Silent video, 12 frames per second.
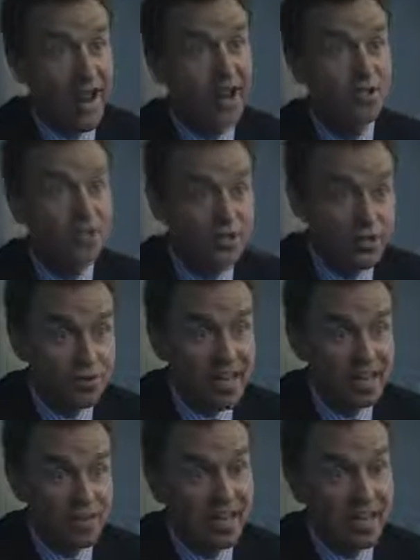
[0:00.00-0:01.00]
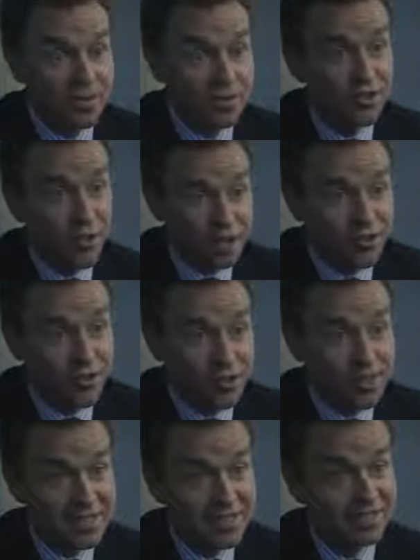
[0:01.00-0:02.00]
How do you navigate your way
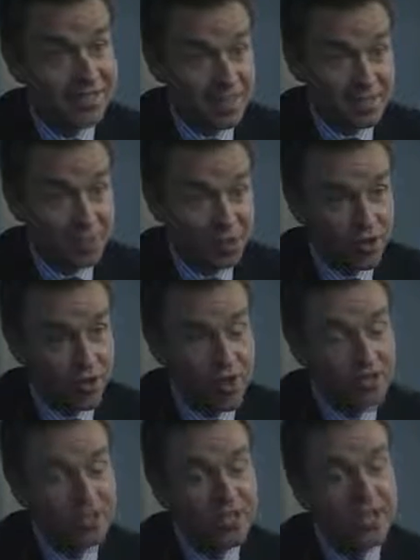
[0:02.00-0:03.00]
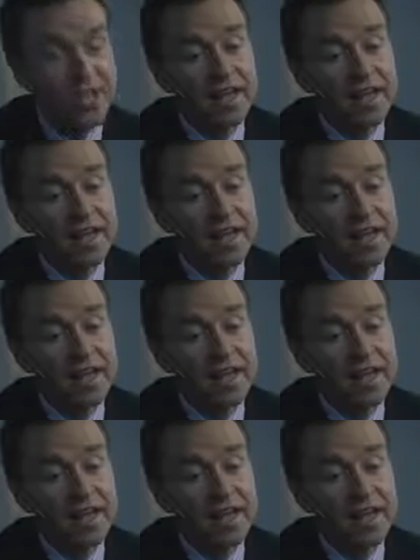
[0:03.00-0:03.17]
through this to find the book you want?